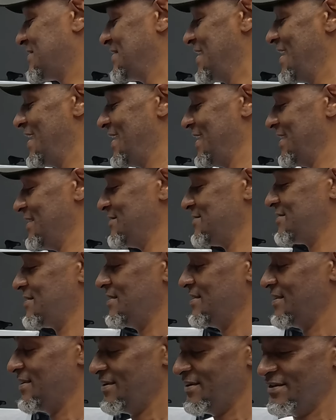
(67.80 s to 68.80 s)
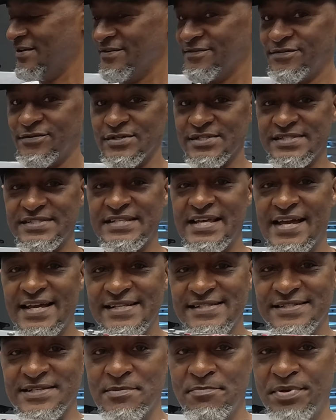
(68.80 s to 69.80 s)
size, for a
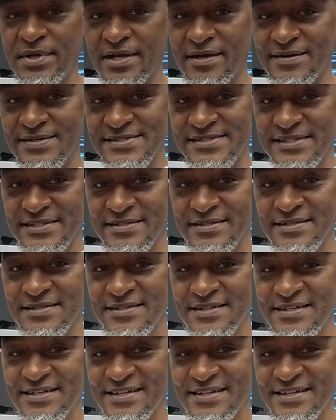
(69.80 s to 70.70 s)
size comparison,